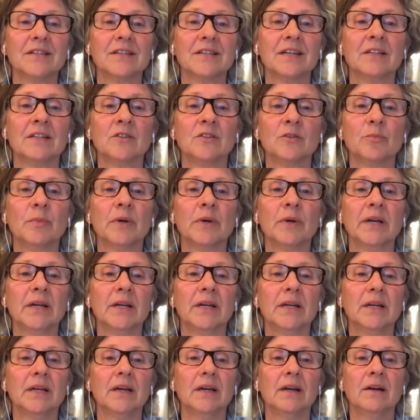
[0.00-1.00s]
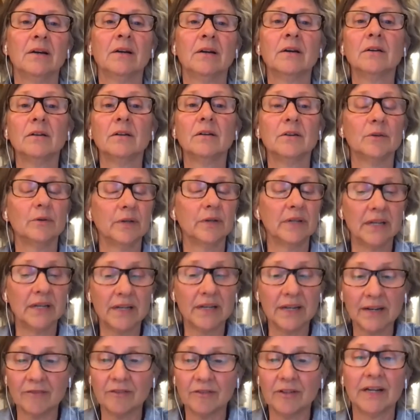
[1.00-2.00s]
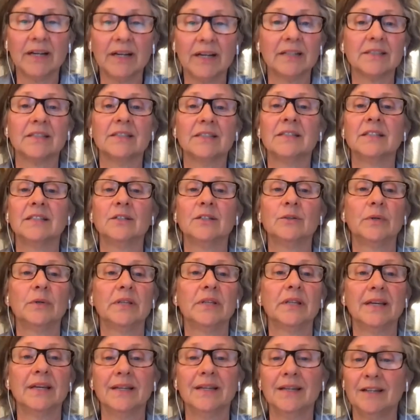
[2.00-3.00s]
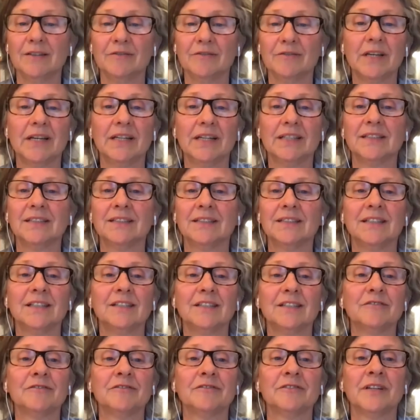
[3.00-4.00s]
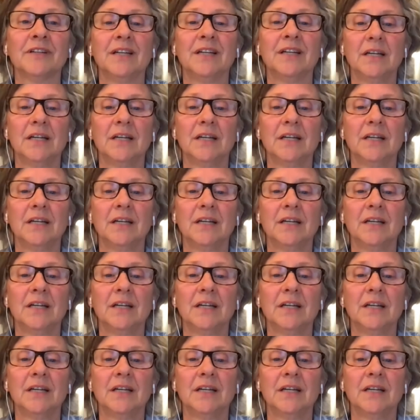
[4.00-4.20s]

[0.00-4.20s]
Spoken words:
and my uncle, who had never had to deal with any of that stuff,